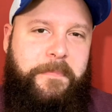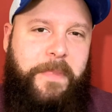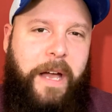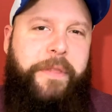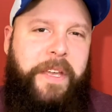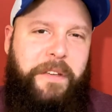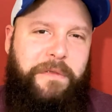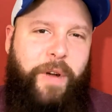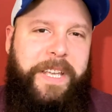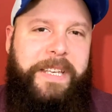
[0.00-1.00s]
I think of
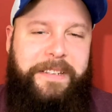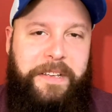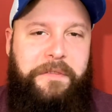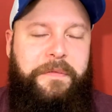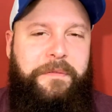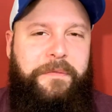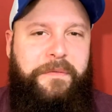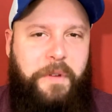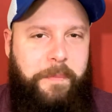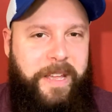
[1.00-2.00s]
what he did
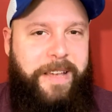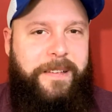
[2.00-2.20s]
for me,